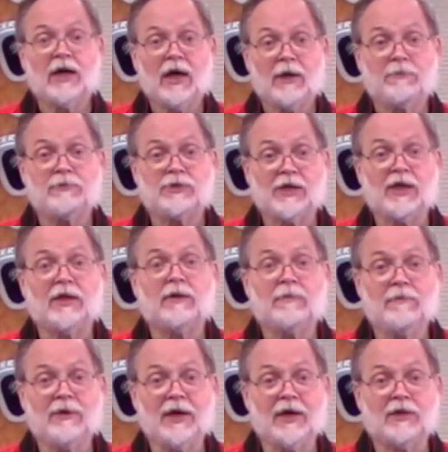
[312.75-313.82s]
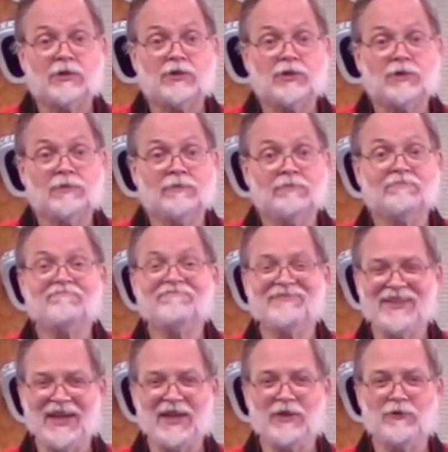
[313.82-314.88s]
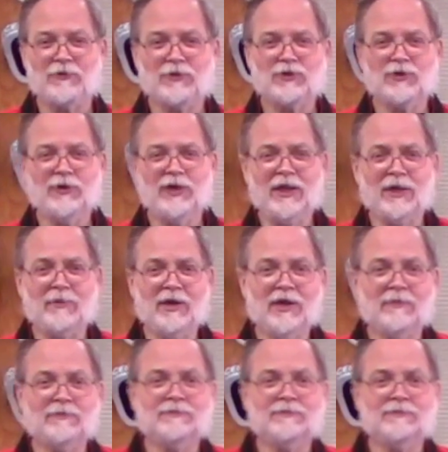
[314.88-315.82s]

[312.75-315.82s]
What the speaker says: upset punch. Thank you for joining me.